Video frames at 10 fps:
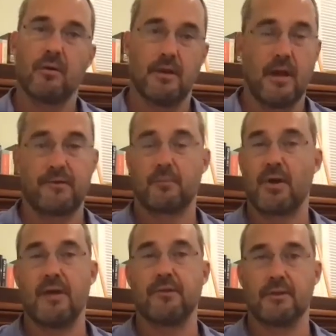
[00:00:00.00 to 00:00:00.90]
and not
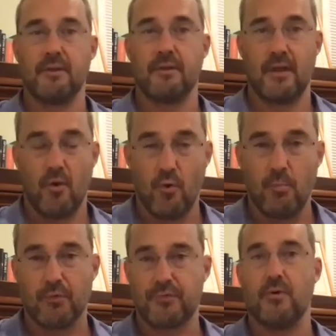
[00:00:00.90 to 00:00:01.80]
surprisingly, they
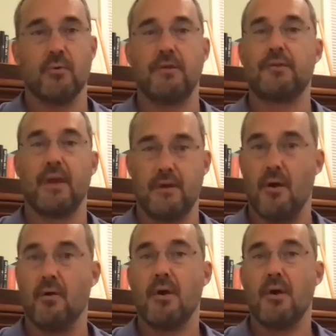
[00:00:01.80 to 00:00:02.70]
almost always say no.
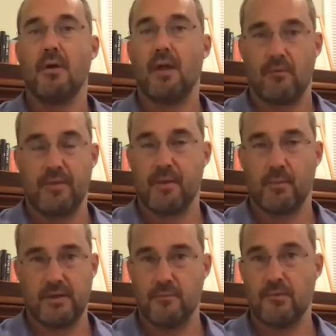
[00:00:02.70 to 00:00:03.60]
Everything
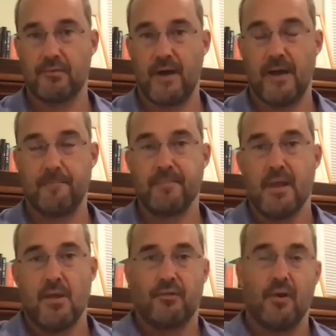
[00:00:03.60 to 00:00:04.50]
we did was fine.
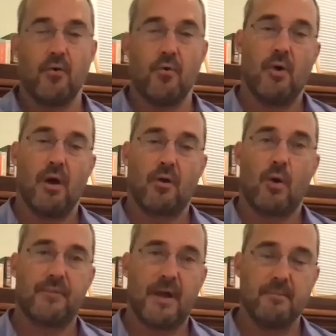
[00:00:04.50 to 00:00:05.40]
So
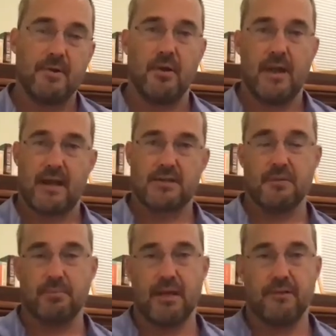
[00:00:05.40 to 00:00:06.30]
qualified immunity
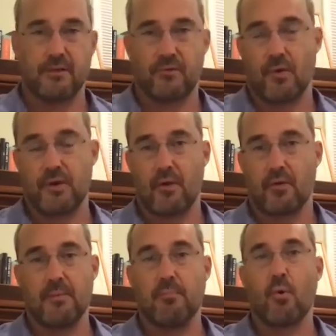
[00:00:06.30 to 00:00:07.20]
actually plays an
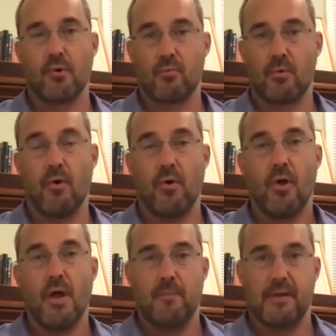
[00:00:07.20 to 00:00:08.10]
extraordinarily important role
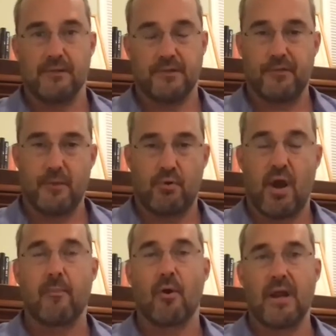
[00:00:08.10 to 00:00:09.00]
because it's the
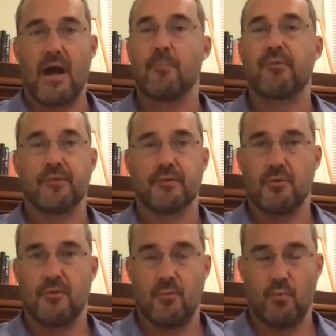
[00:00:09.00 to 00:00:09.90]
primary
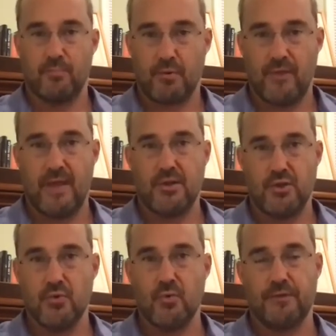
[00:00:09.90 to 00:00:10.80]
obstacle that would prevent
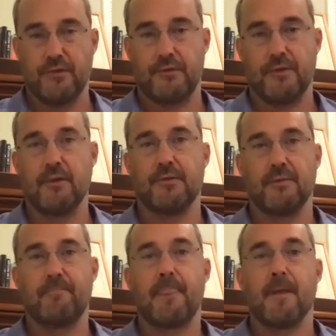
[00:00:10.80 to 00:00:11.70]
you as a
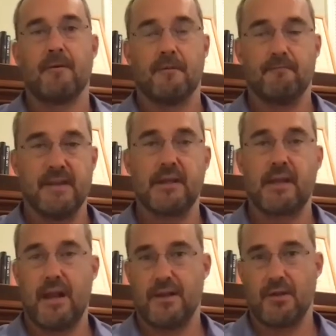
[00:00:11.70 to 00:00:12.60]
citizen from
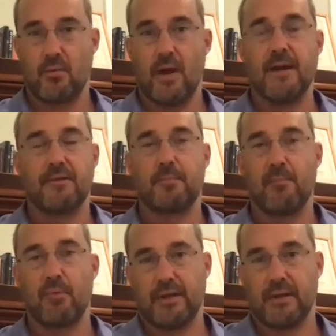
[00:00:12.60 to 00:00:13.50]
vindicating your rights by
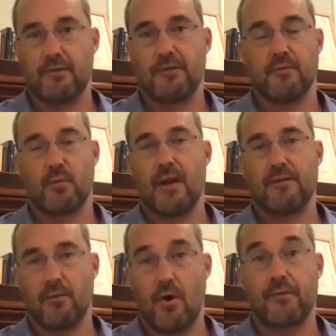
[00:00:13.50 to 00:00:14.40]
bringing a civil
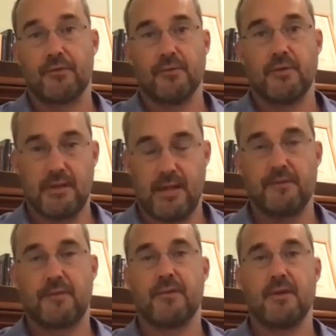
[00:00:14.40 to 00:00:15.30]
rights lawsuit
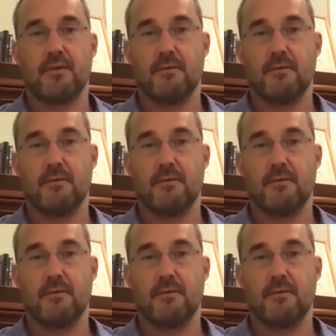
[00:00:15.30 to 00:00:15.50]
against the